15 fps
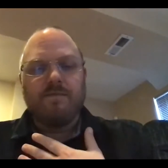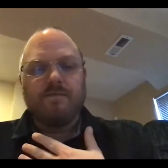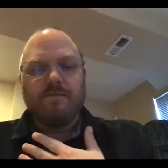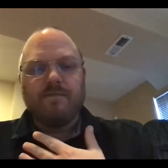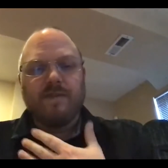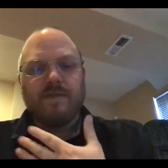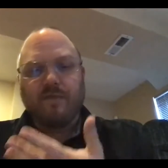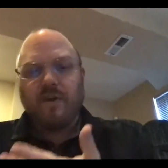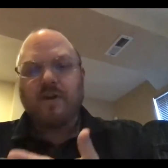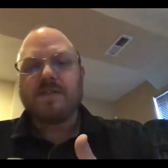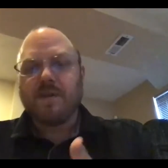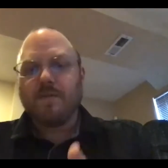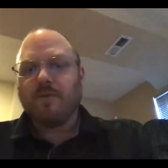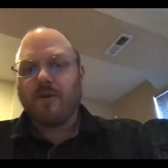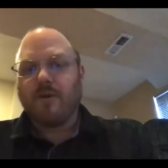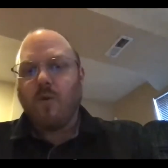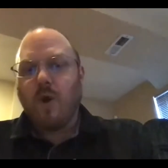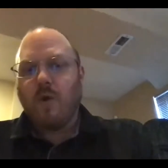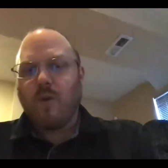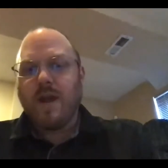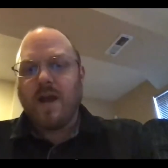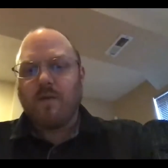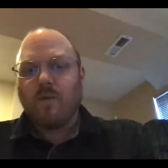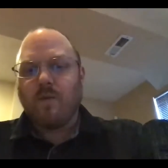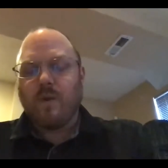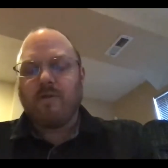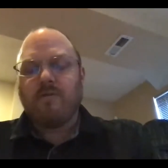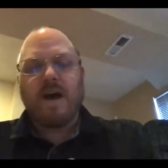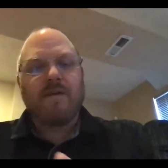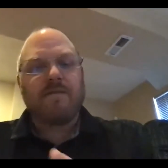it's very similar to what we had when we
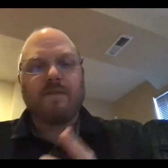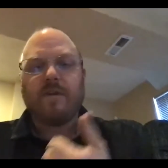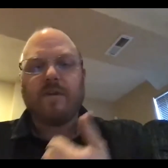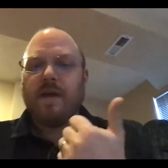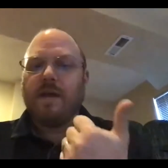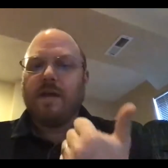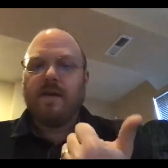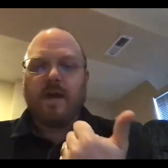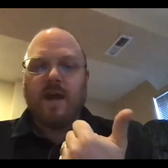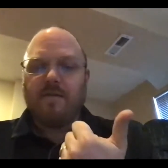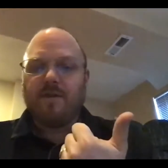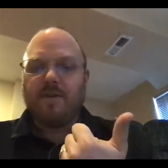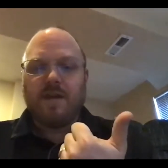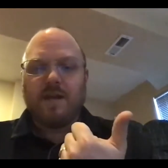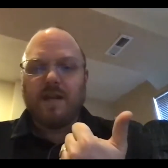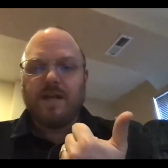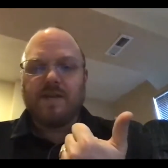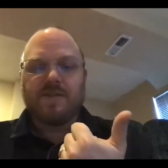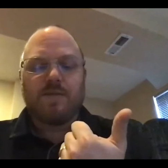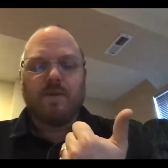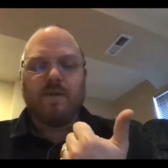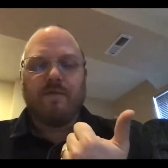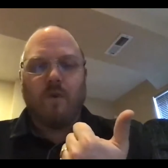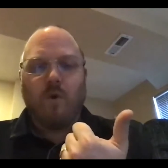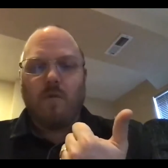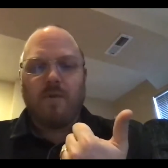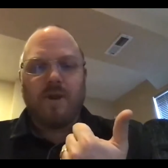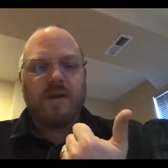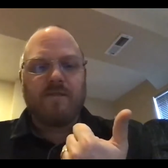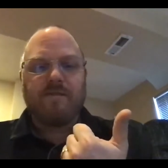left. Everything needs to be
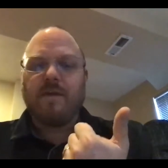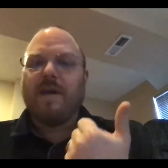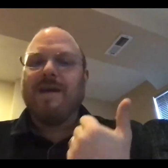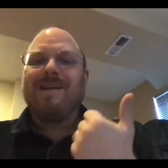formative.